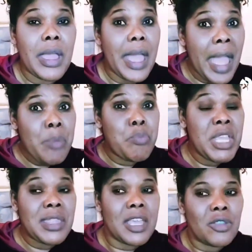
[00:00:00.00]
Help me,
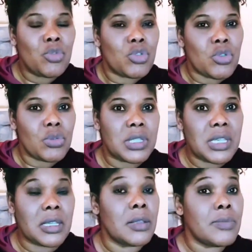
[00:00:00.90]
they do
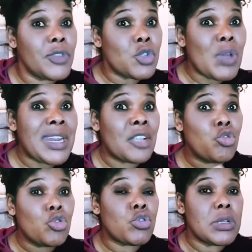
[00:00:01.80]
something. This one now,
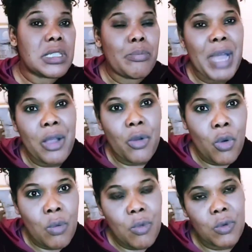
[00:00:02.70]
do something back
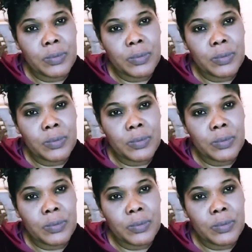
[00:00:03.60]
home.